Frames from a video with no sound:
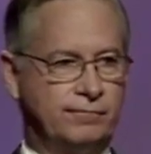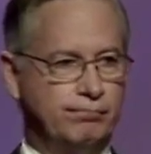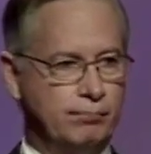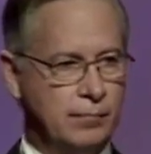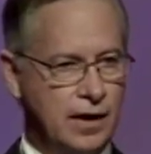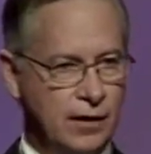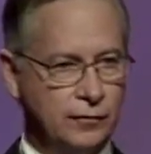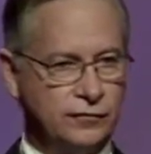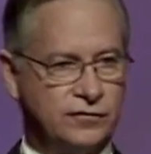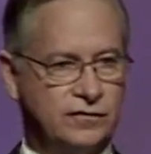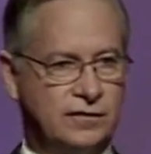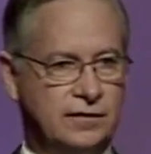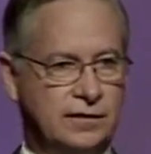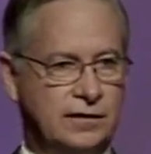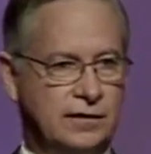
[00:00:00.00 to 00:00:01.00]
most
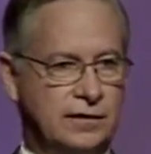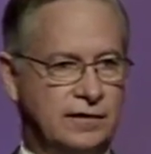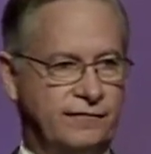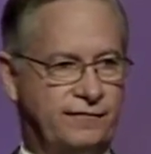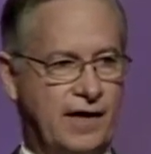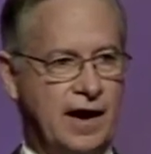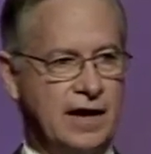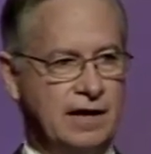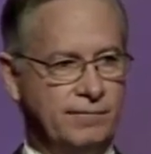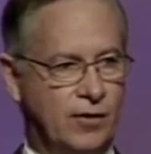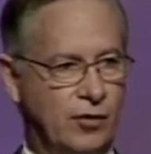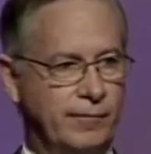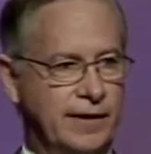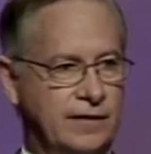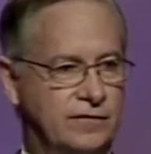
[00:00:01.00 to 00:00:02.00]
defining
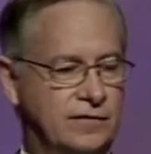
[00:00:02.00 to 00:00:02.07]
moment